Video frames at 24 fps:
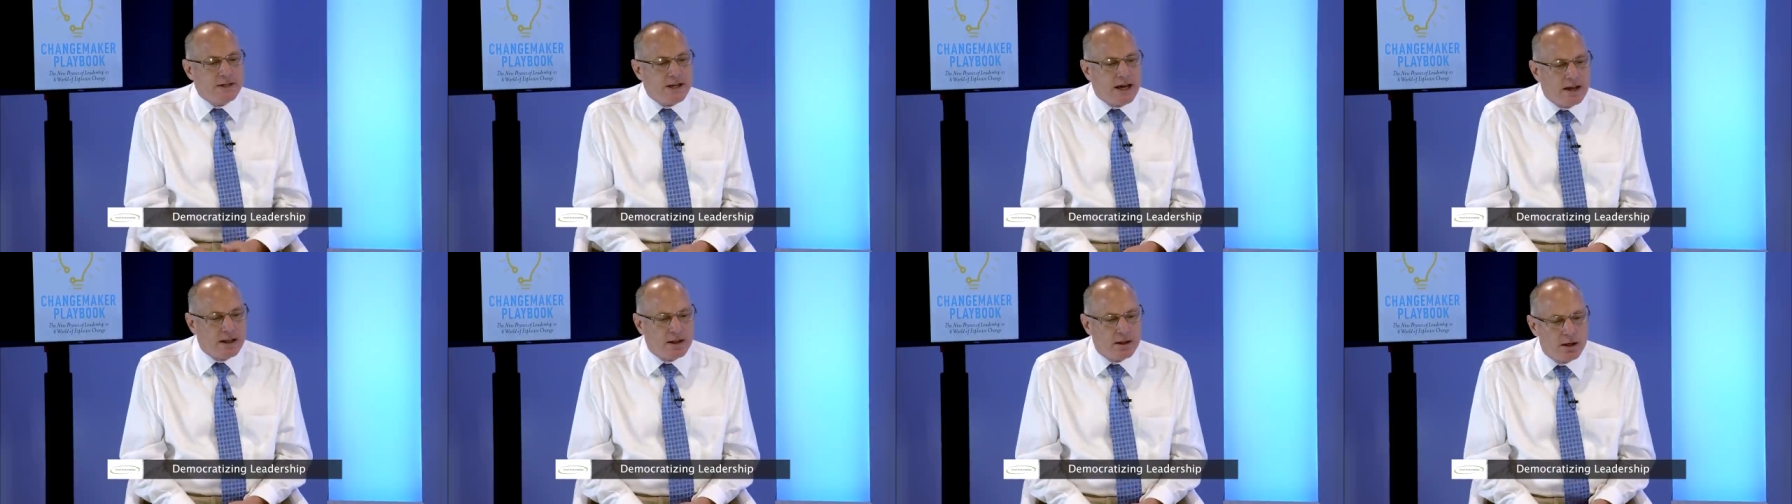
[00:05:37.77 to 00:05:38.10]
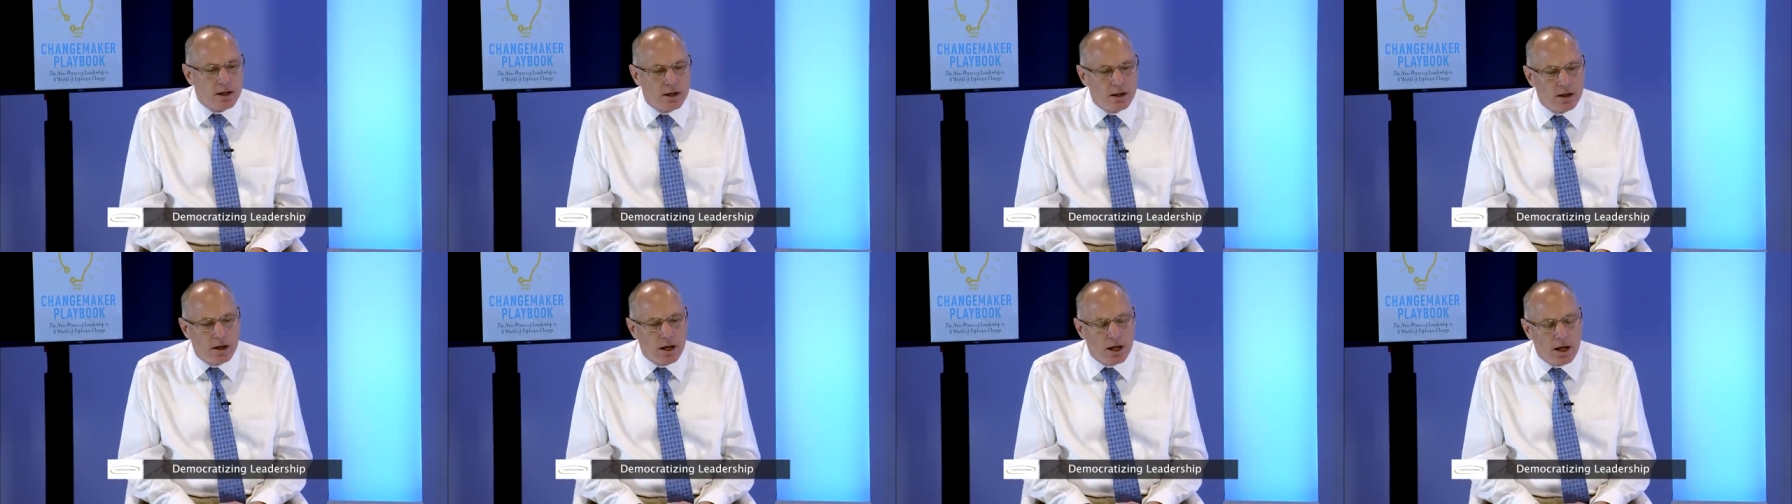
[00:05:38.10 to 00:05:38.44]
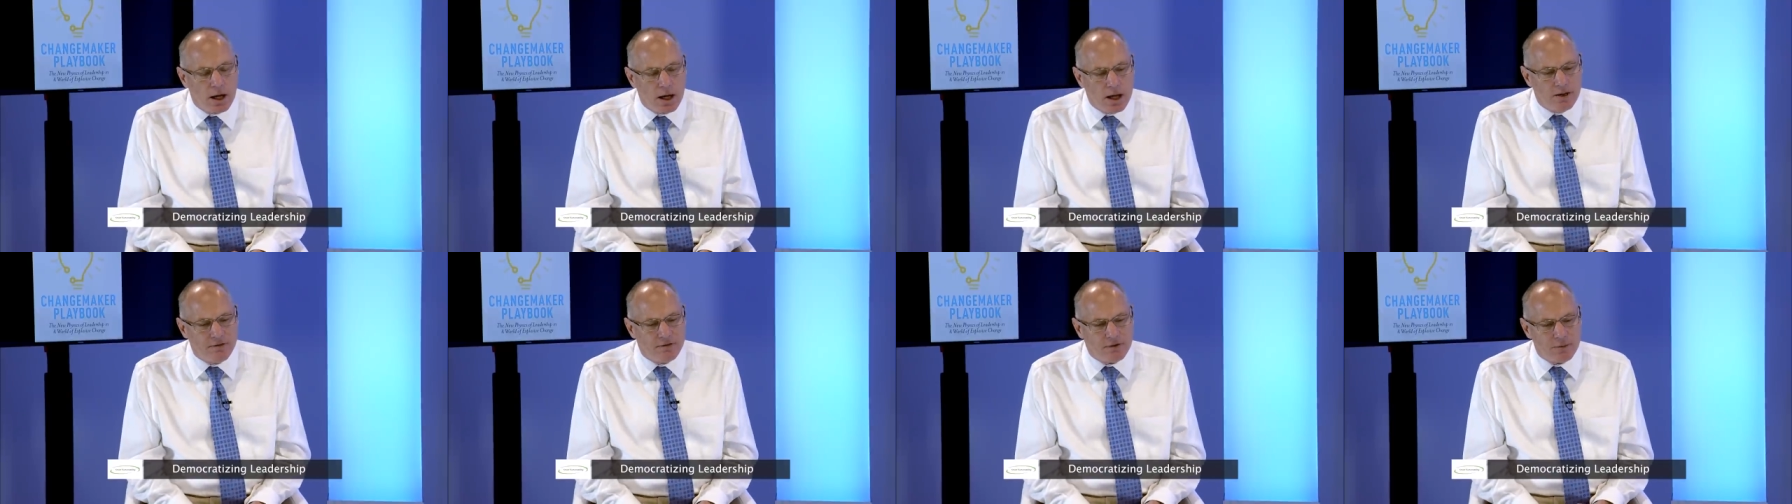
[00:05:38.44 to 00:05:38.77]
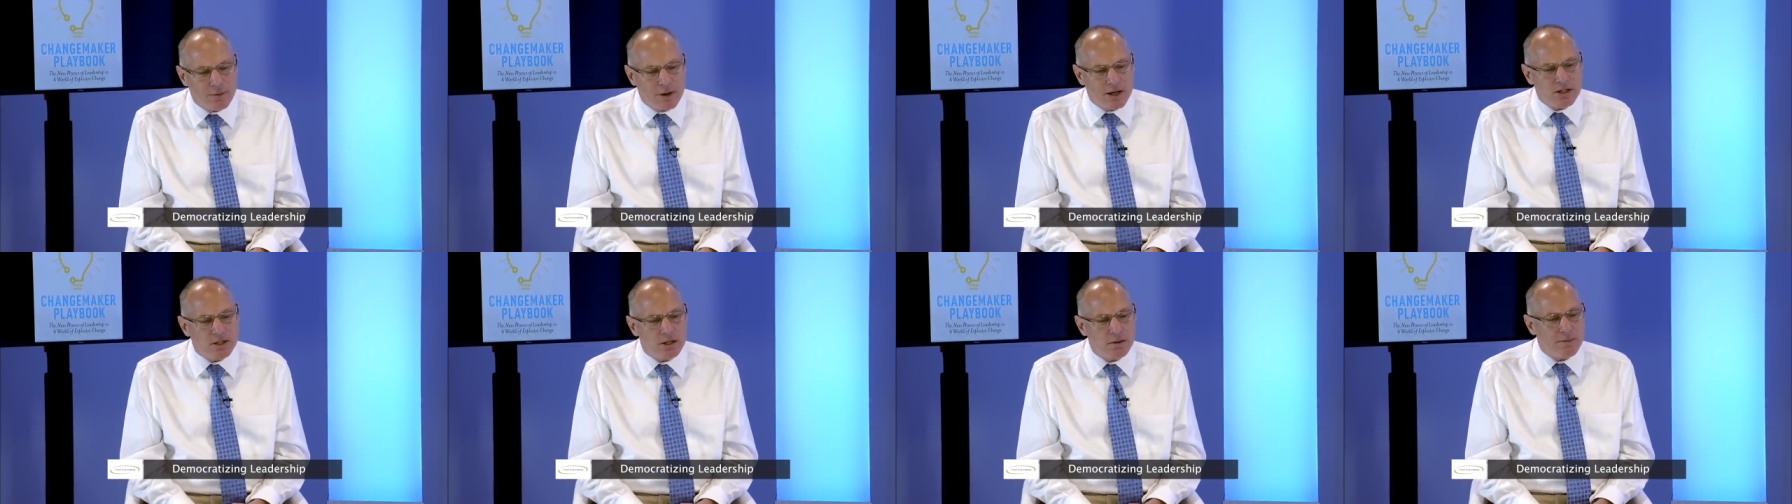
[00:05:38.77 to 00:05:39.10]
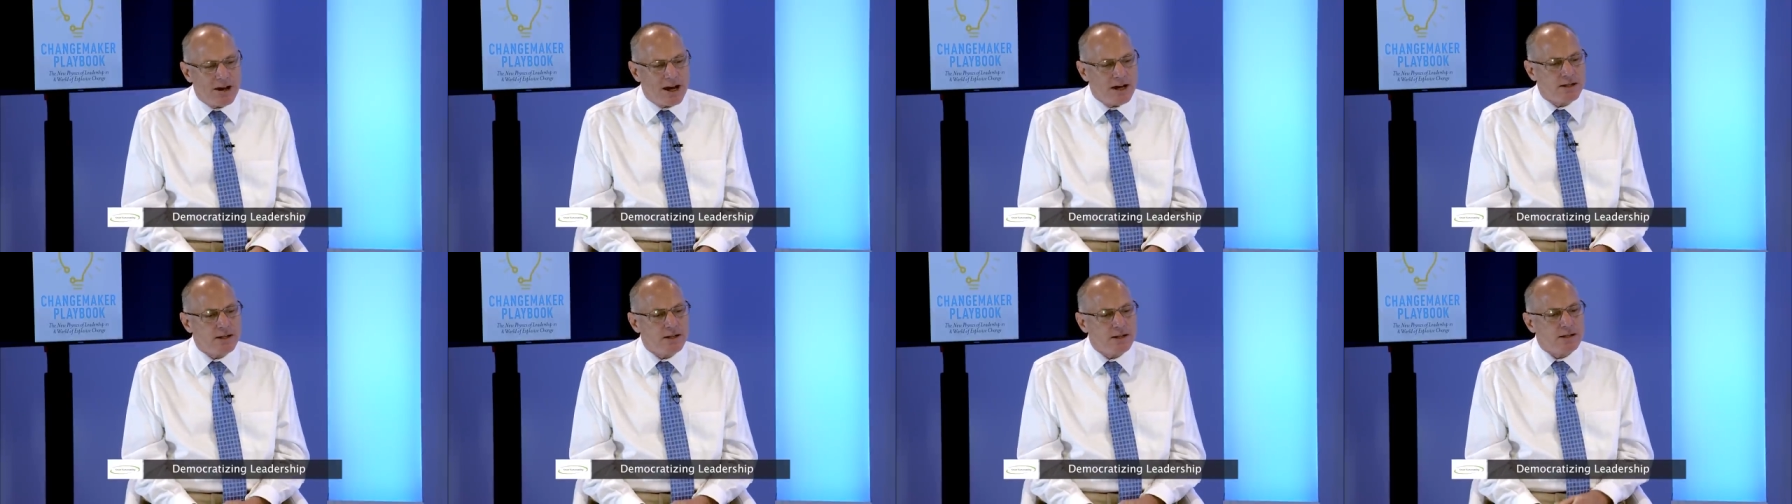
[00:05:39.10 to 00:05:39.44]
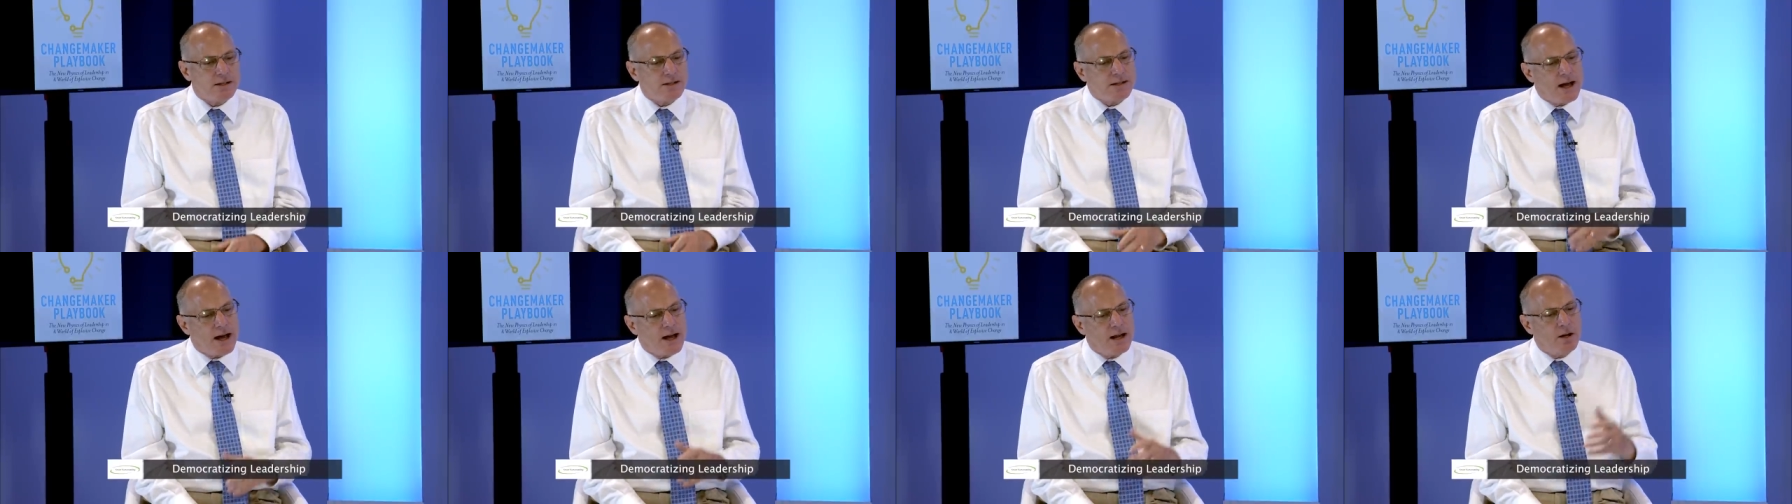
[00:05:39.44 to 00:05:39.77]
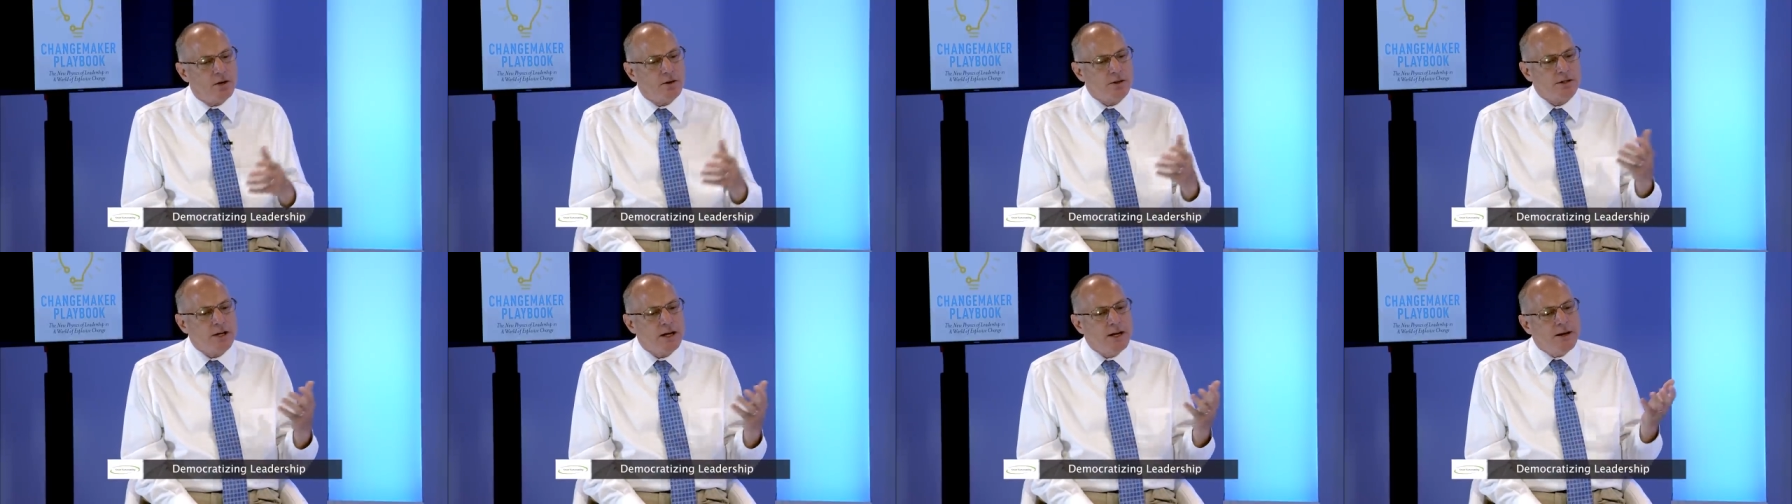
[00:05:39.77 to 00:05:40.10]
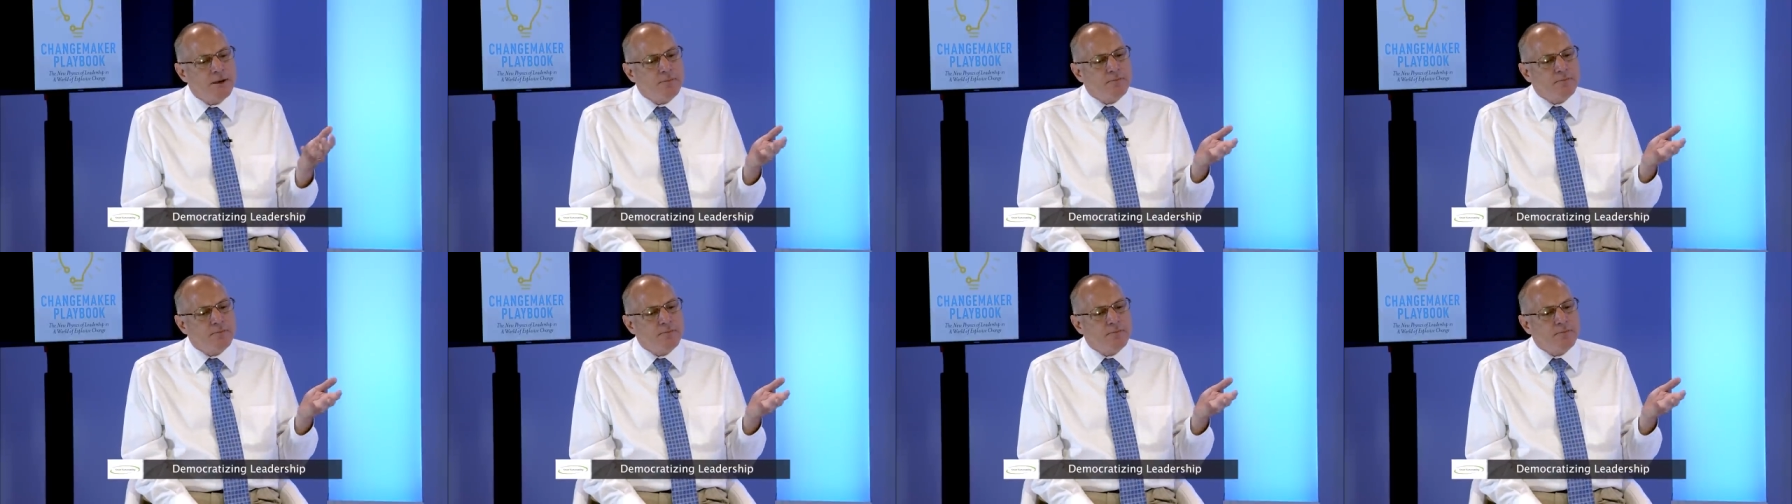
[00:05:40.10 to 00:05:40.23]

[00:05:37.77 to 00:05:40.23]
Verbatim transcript: take the uh, information back to the silos,